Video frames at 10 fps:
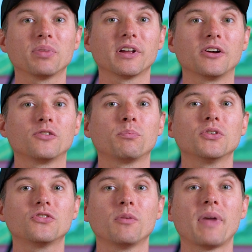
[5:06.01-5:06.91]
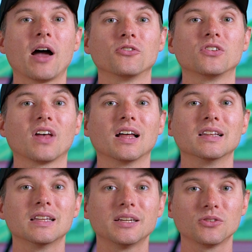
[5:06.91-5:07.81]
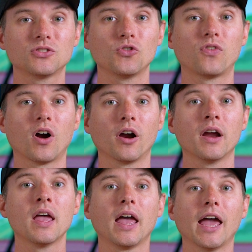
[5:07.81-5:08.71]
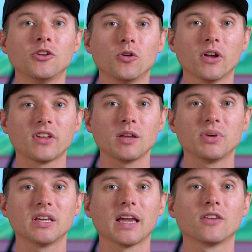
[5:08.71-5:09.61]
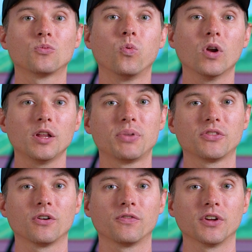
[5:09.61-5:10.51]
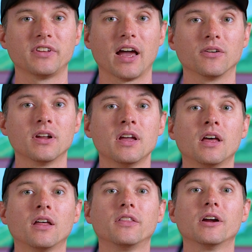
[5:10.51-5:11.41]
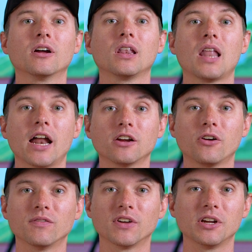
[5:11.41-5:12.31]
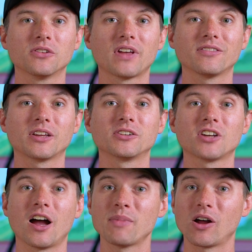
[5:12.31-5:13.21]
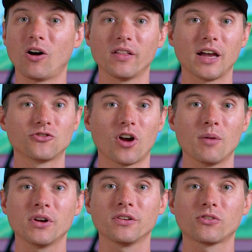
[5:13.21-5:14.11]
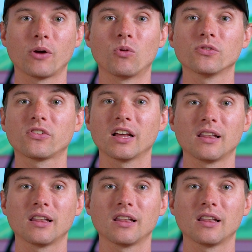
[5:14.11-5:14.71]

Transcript: players pushed the boundaries a little too far, and USAP has really put their foot down. There are a lot of great videos out there talking about all that drama, so I won't say a